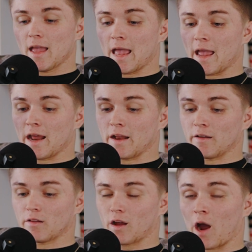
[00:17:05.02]

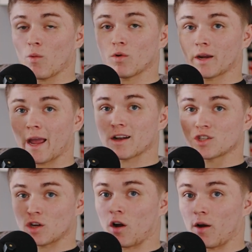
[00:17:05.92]
and I will
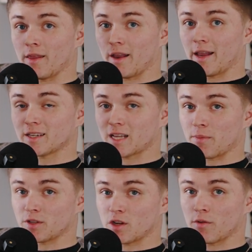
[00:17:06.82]
catch y'all in the next
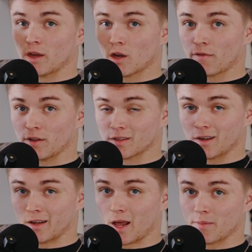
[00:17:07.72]
episode. Thank y'all for
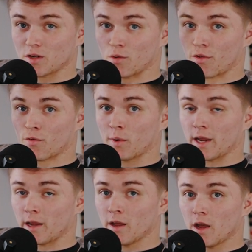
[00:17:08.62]
listening to episode
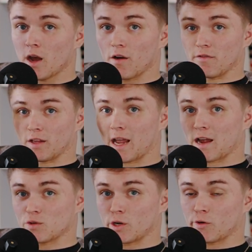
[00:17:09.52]
3 of the
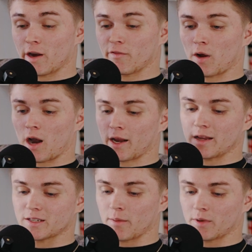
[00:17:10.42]
Casually Creative
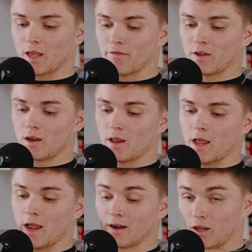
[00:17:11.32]
Podcast. I'm Kevin,
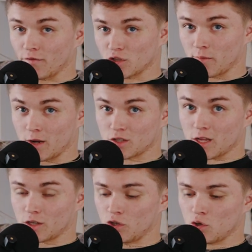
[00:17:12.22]
and I love you so much.
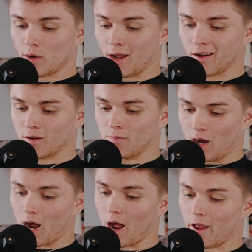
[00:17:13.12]
Thank you, and
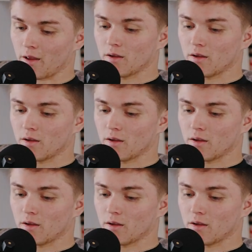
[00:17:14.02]
goodbye.